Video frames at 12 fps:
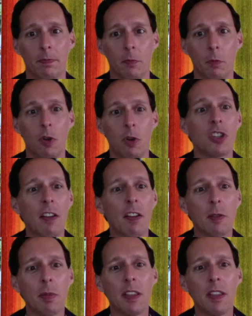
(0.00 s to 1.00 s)
We just have
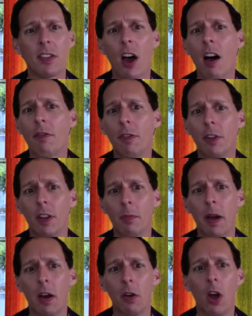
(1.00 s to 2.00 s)
to be thoughtful
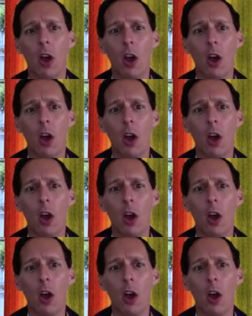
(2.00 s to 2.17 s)
about